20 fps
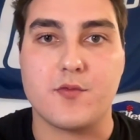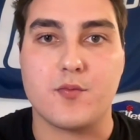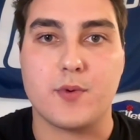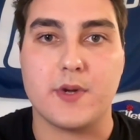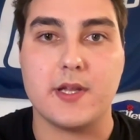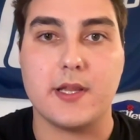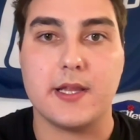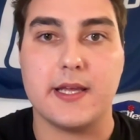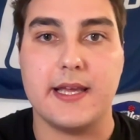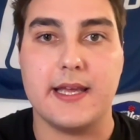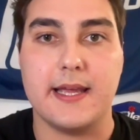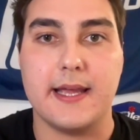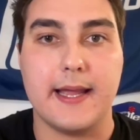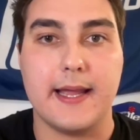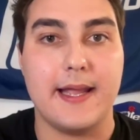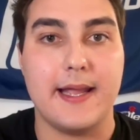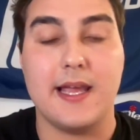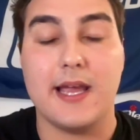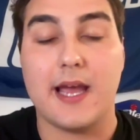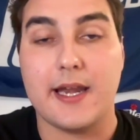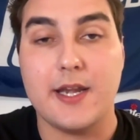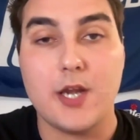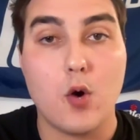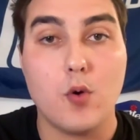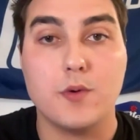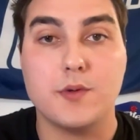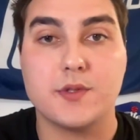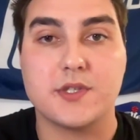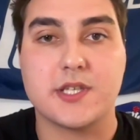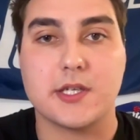Really, I know
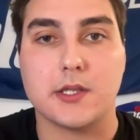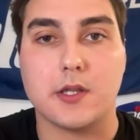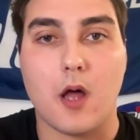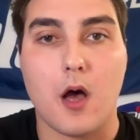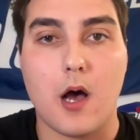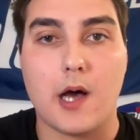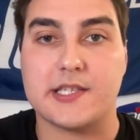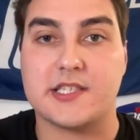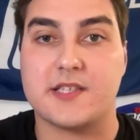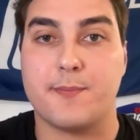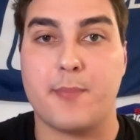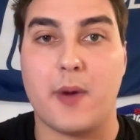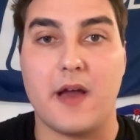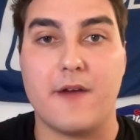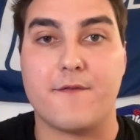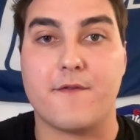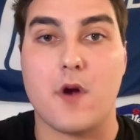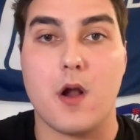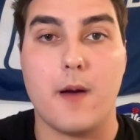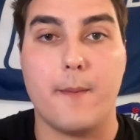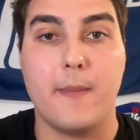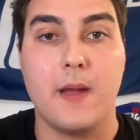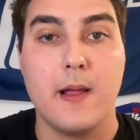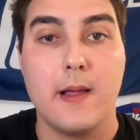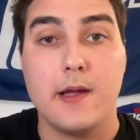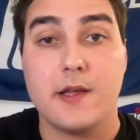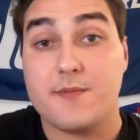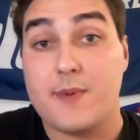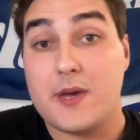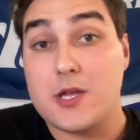it was a loss, but from
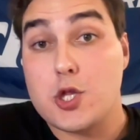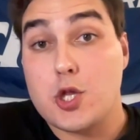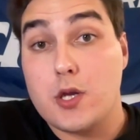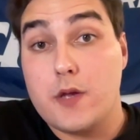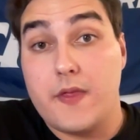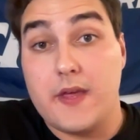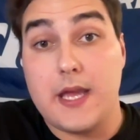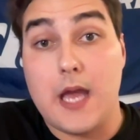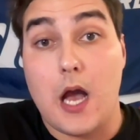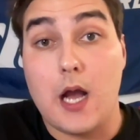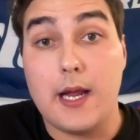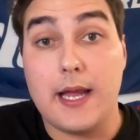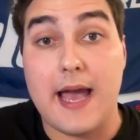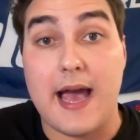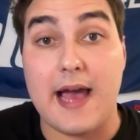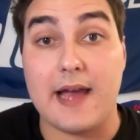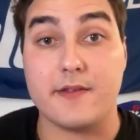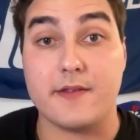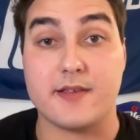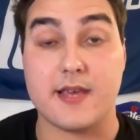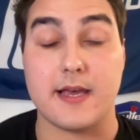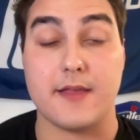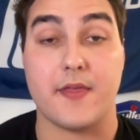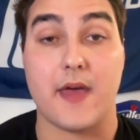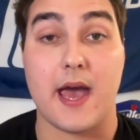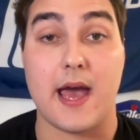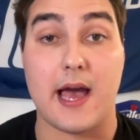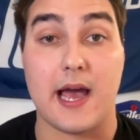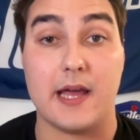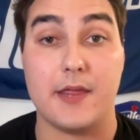especially the young guys
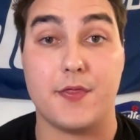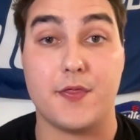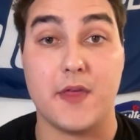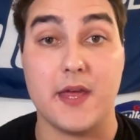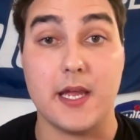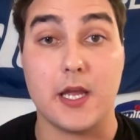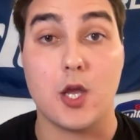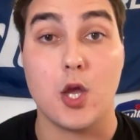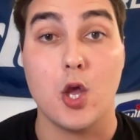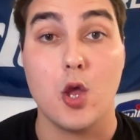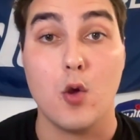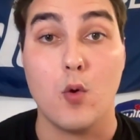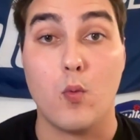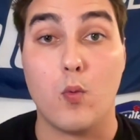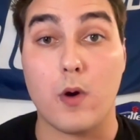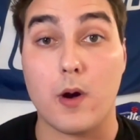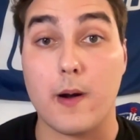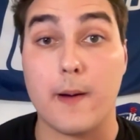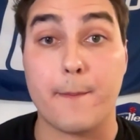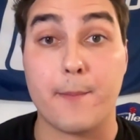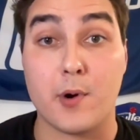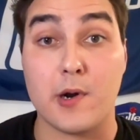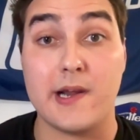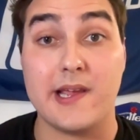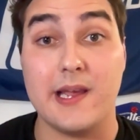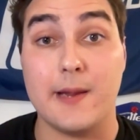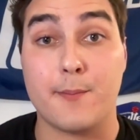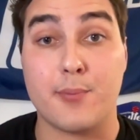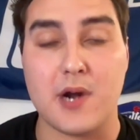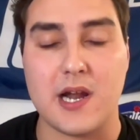that I think were pretty
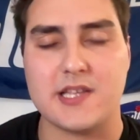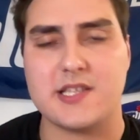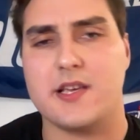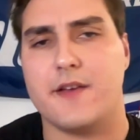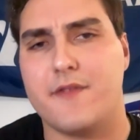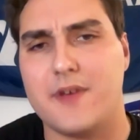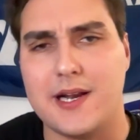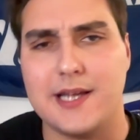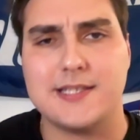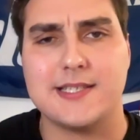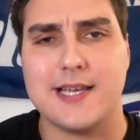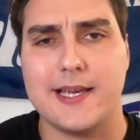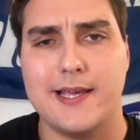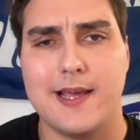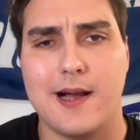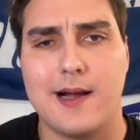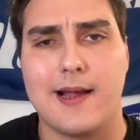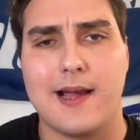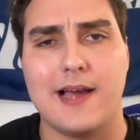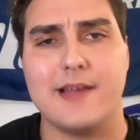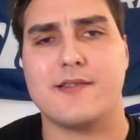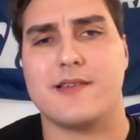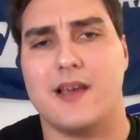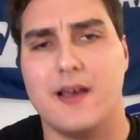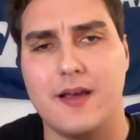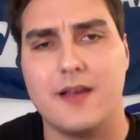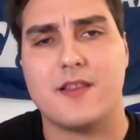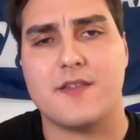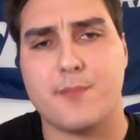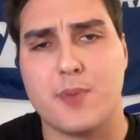impressive. And I say young guys,
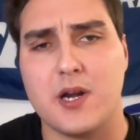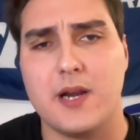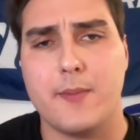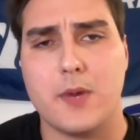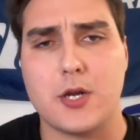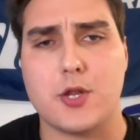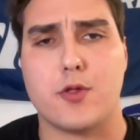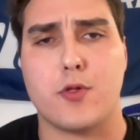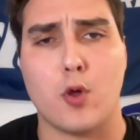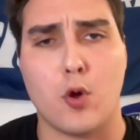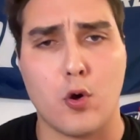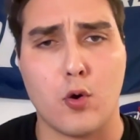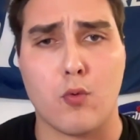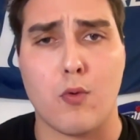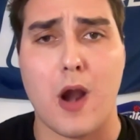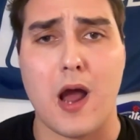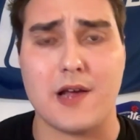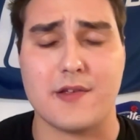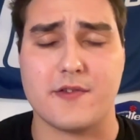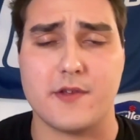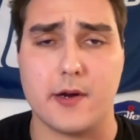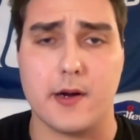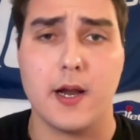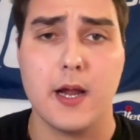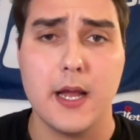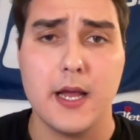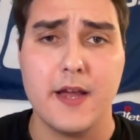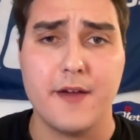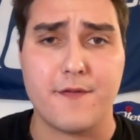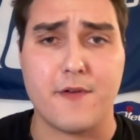it's pretty much the whole roster,
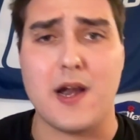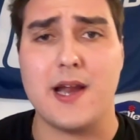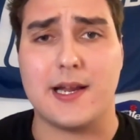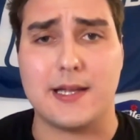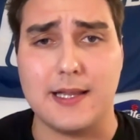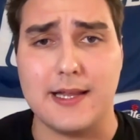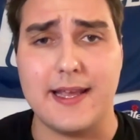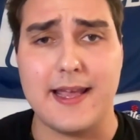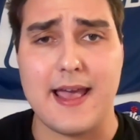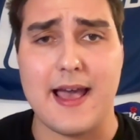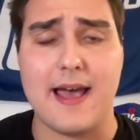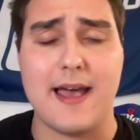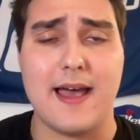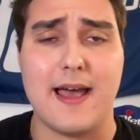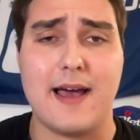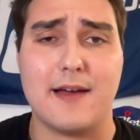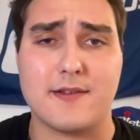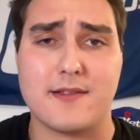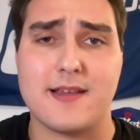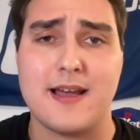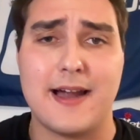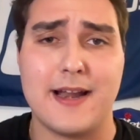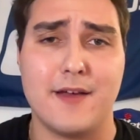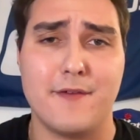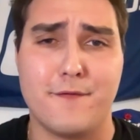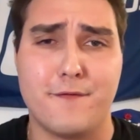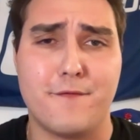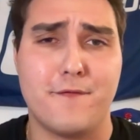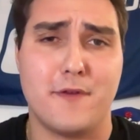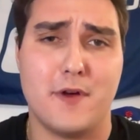frankly, outside
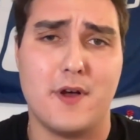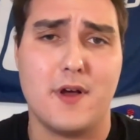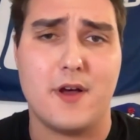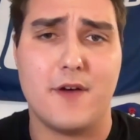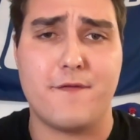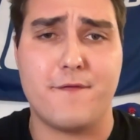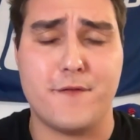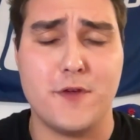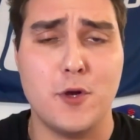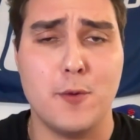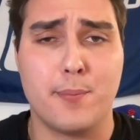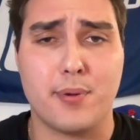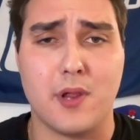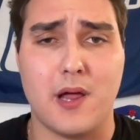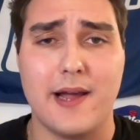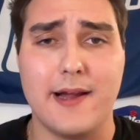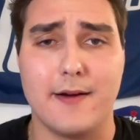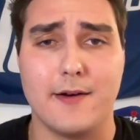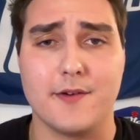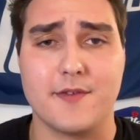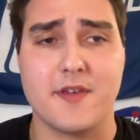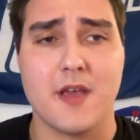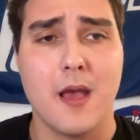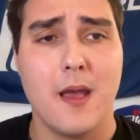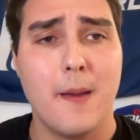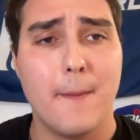of a few players.